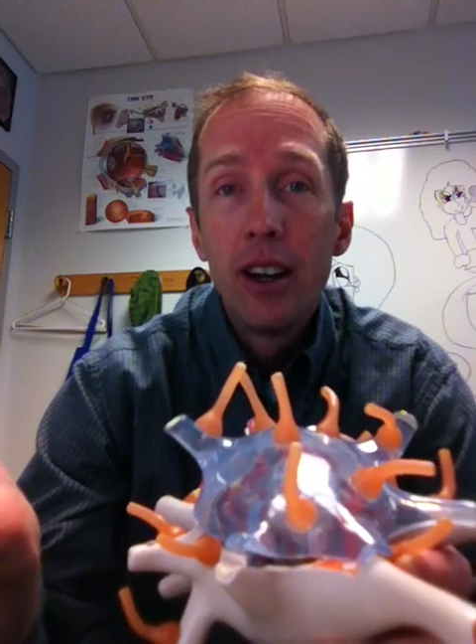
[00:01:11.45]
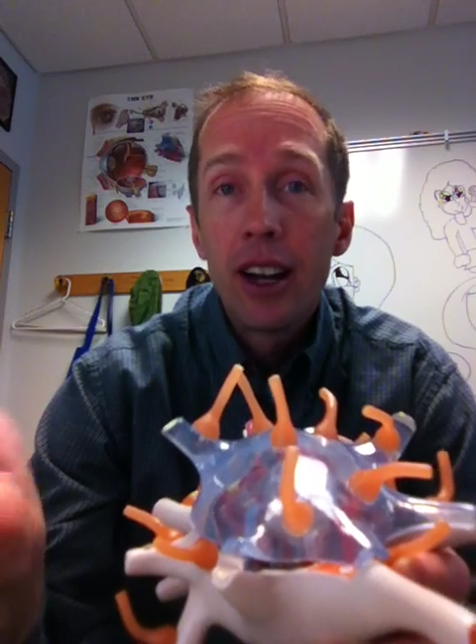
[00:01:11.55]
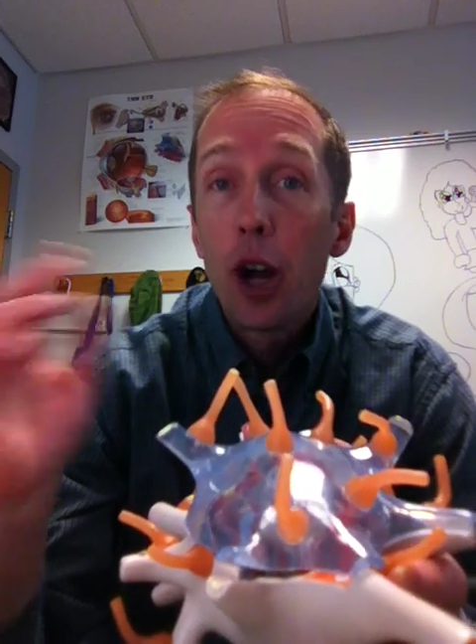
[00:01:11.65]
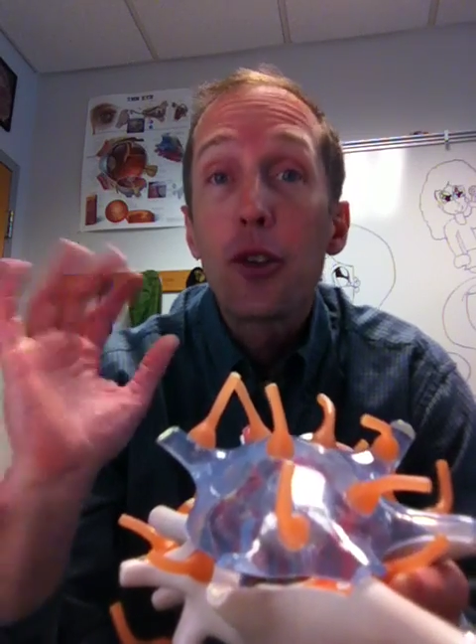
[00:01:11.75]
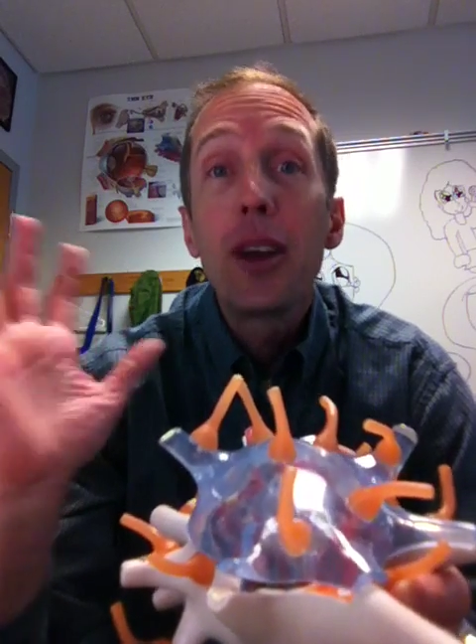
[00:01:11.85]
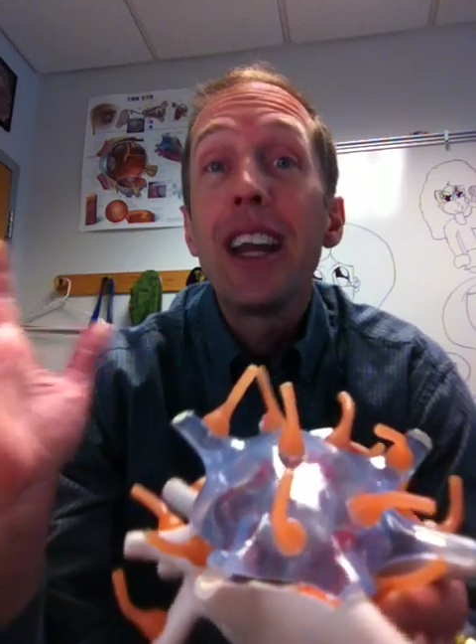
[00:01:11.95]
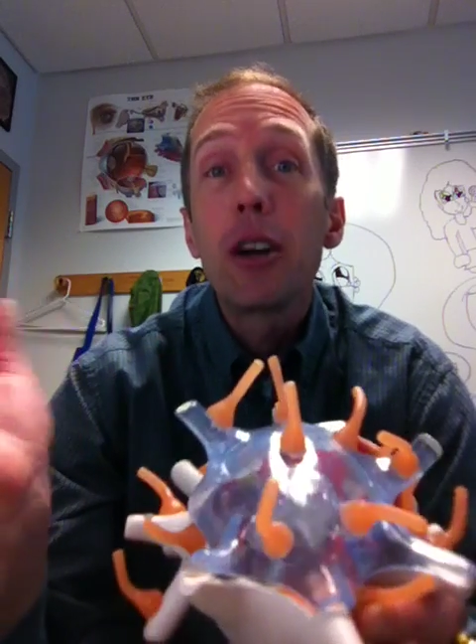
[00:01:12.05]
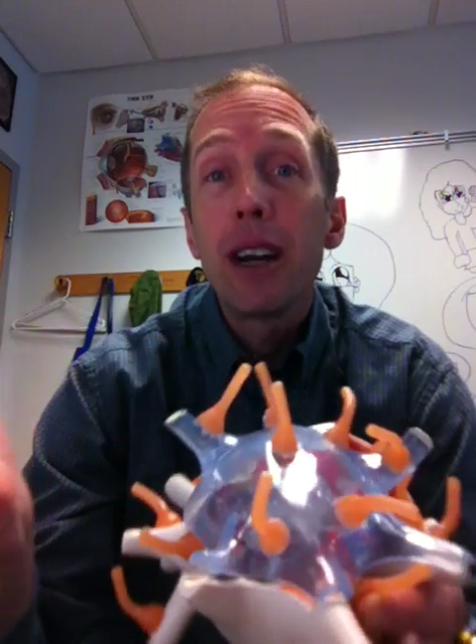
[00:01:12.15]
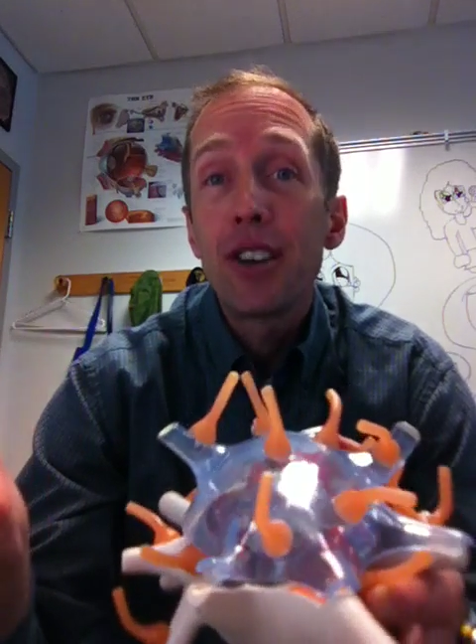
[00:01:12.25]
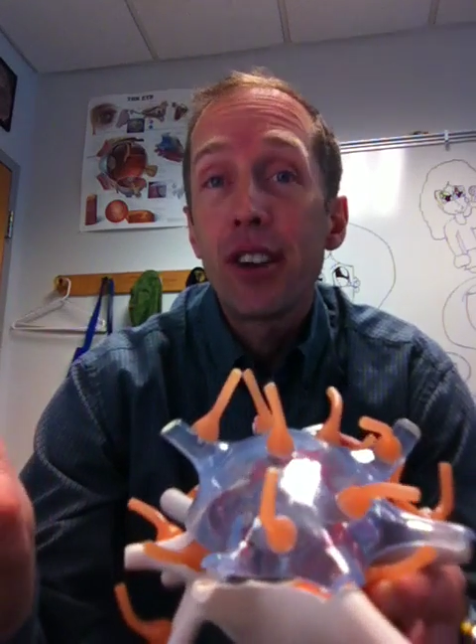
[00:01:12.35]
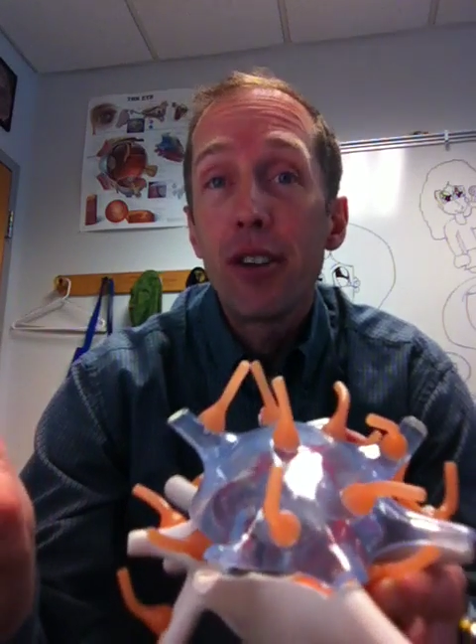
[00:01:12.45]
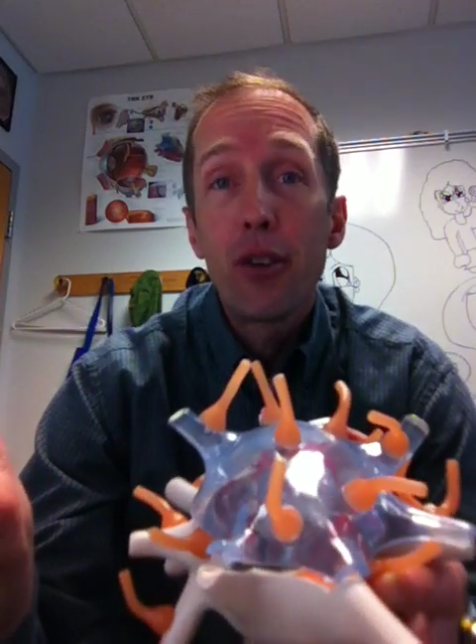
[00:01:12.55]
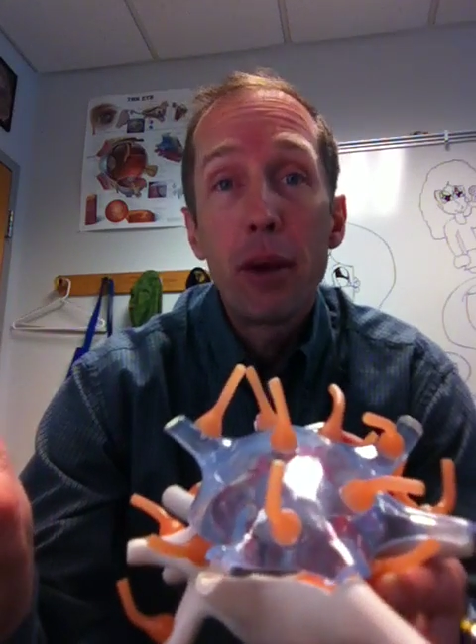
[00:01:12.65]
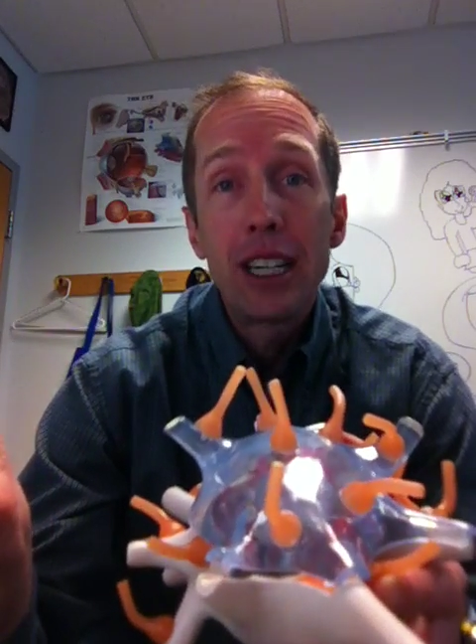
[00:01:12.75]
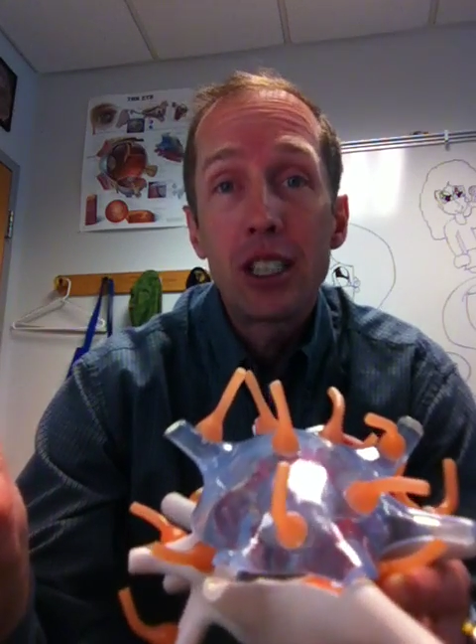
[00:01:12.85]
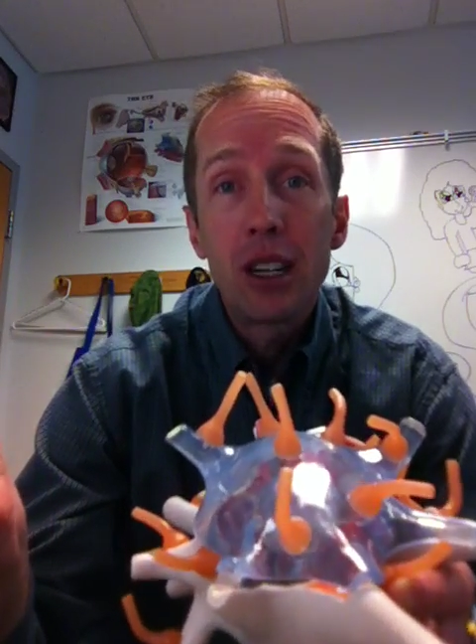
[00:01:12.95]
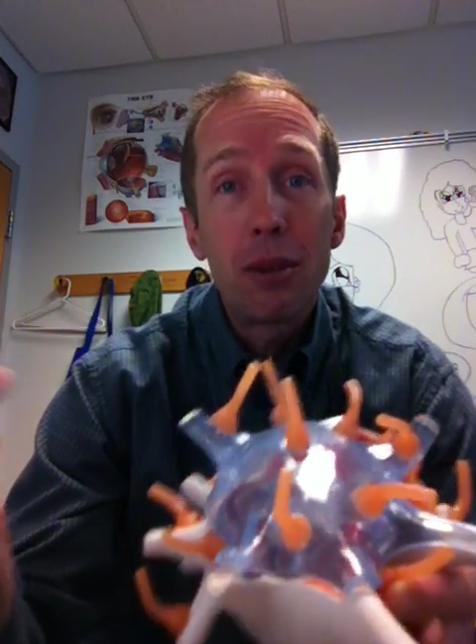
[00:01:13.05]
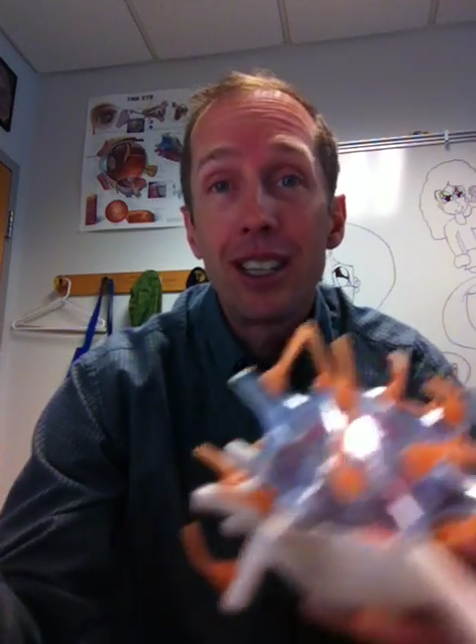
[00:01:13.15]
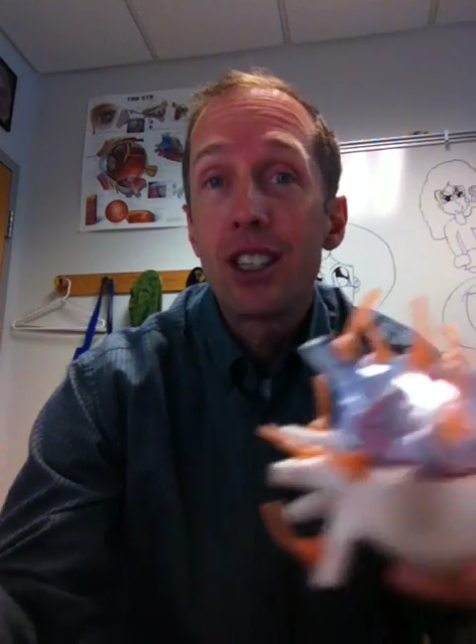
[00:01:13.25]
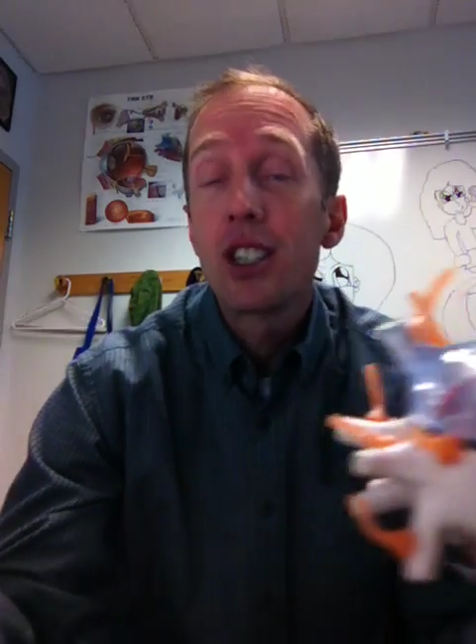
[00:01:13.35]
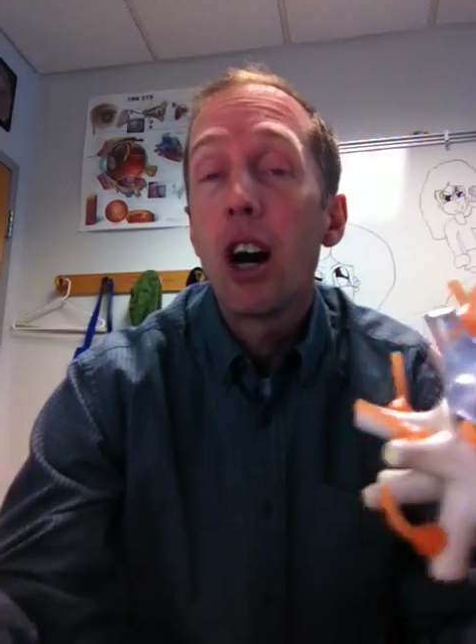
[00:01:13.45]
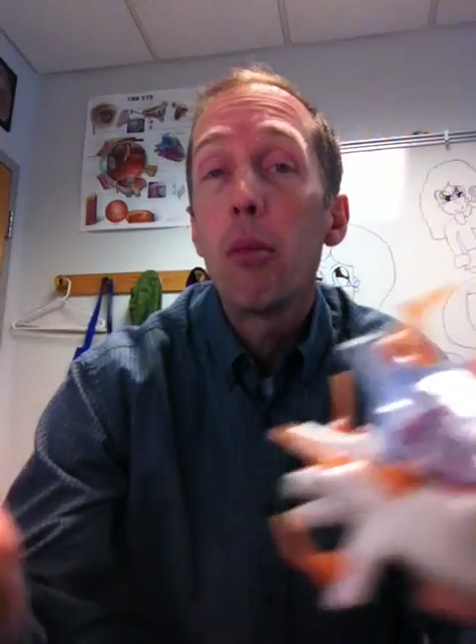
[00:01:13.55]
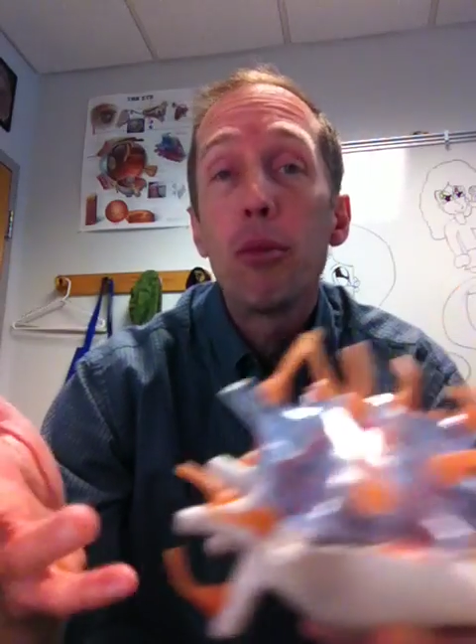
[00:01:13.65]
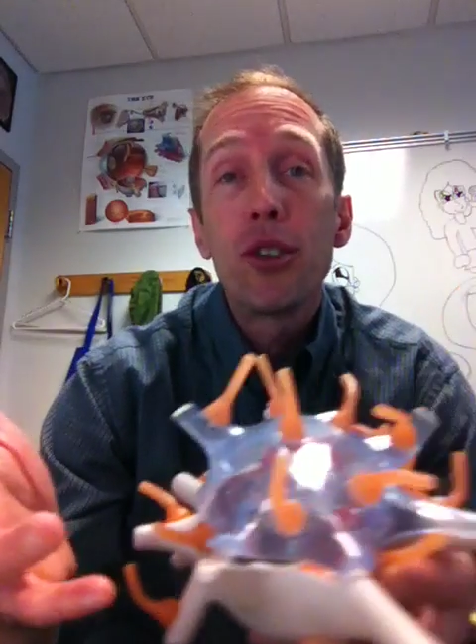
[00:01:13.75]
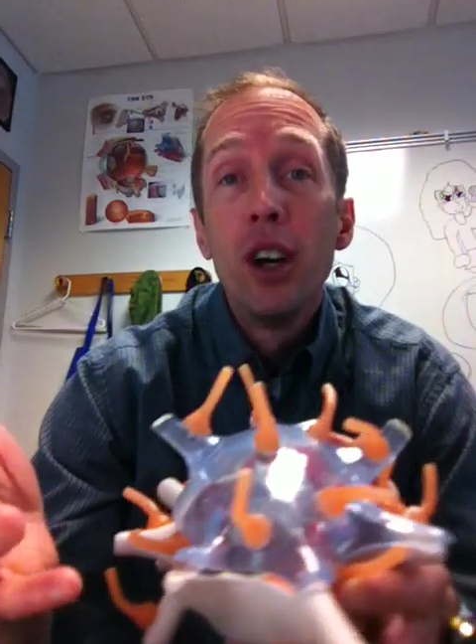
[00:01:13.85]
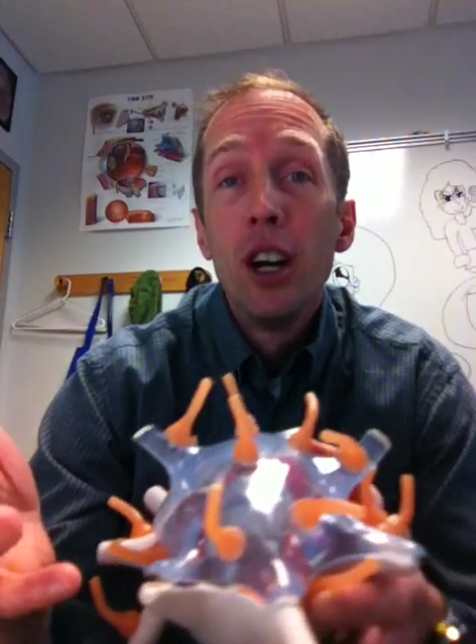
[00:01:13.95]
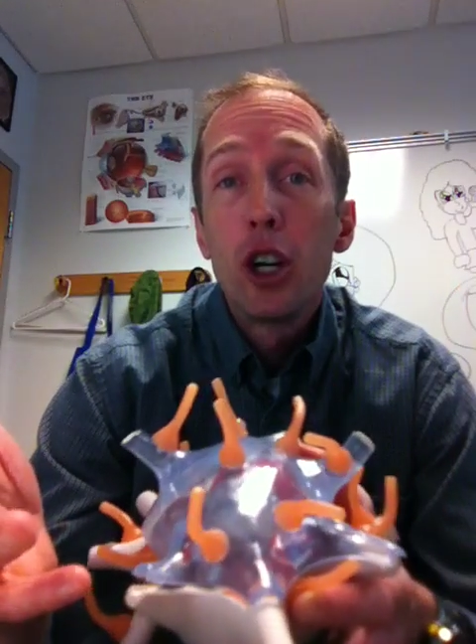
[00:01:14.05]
It also integrates that information. I mean, it sums